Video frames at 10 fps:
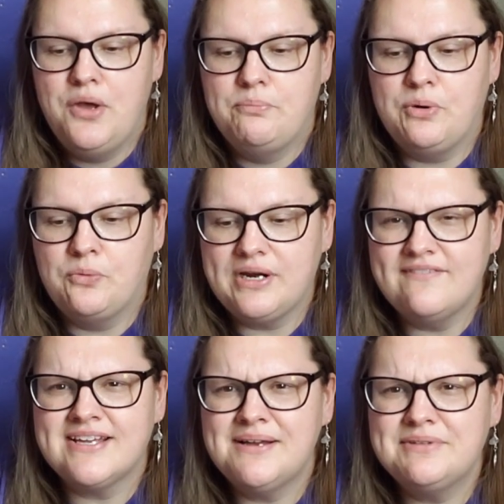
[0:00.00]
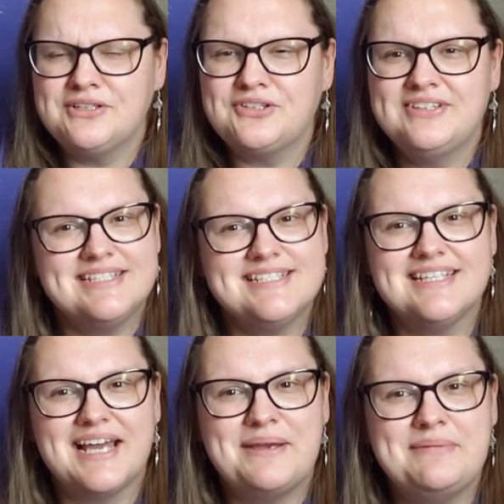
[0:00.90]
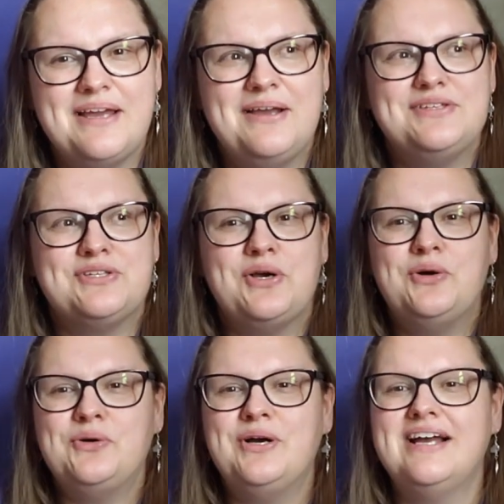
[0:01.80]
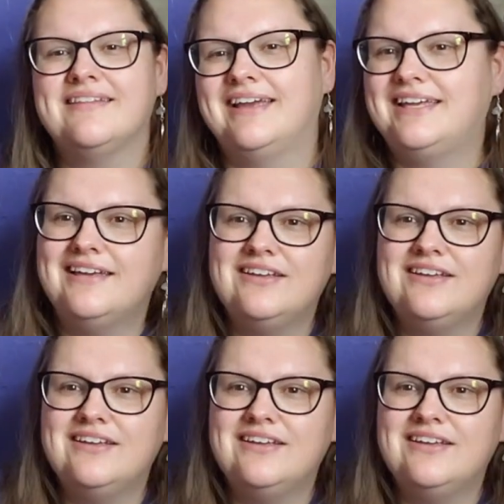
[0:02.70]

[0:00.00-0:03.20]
But what I've come to learn this time, so like,